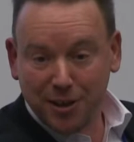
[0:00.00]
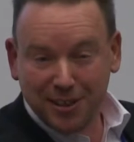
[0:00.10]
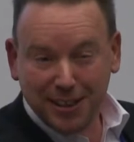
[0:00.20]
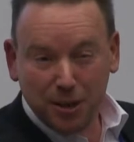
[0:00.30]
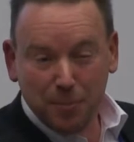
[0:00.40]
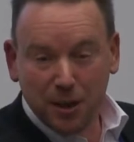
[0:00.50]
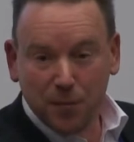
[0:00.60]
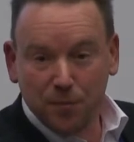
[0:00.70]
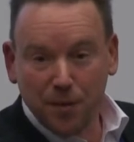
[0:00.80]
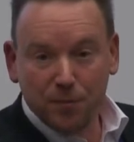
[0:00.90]
There's a little bit
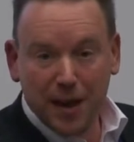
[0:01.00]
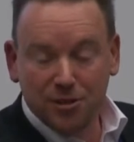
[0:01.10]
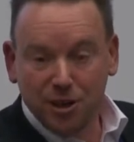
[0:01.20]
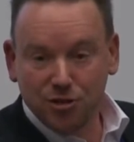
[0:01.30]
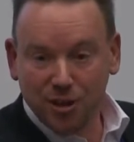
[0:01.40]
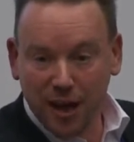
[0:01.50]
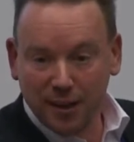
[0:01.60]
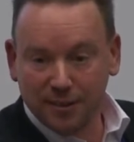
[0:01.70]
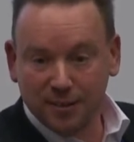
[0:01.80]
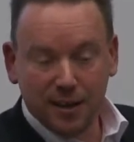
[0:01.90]
of fetish
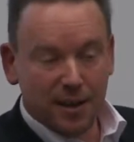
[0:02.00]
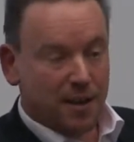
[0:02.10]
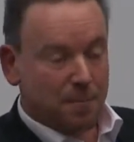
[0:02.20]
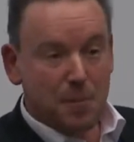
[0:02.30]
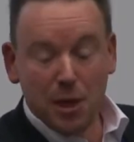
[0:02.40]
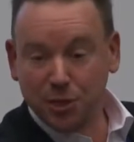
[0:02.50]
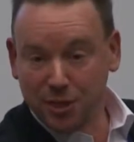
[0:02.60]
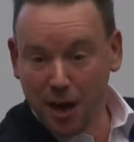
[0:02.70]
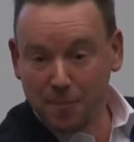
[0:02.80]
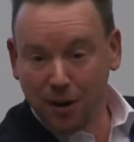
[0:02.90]
and
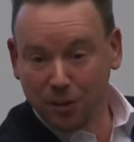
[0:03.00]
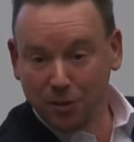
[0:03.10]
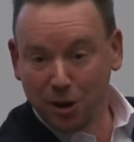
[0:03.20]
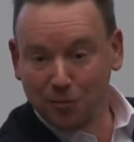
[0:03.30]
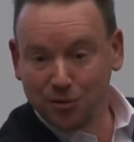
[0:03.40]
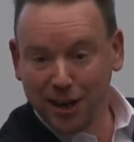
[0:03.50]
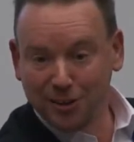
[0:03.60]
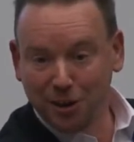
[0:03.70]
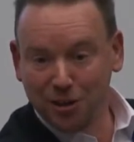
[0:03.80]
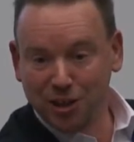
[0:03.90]
myth about the role of
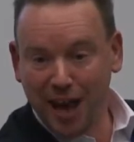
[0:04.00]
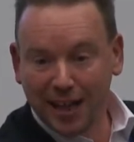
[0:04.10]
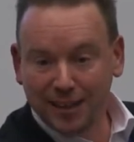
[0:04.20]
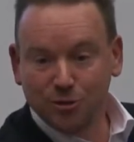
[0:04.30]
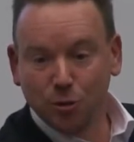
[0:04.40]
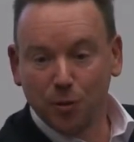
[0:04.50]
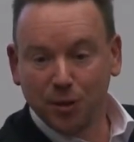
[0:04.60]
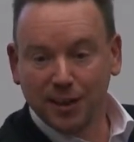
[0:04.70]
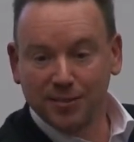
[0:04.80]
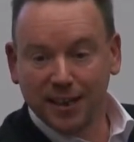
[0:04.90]
technology and the sort of
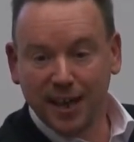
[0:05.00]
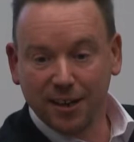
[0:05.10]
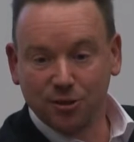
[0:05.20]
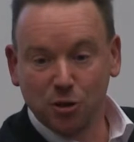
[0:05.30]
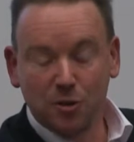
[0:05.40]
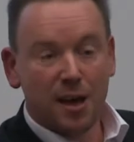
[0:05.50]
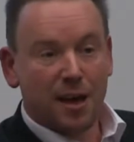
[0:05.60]
things it can do.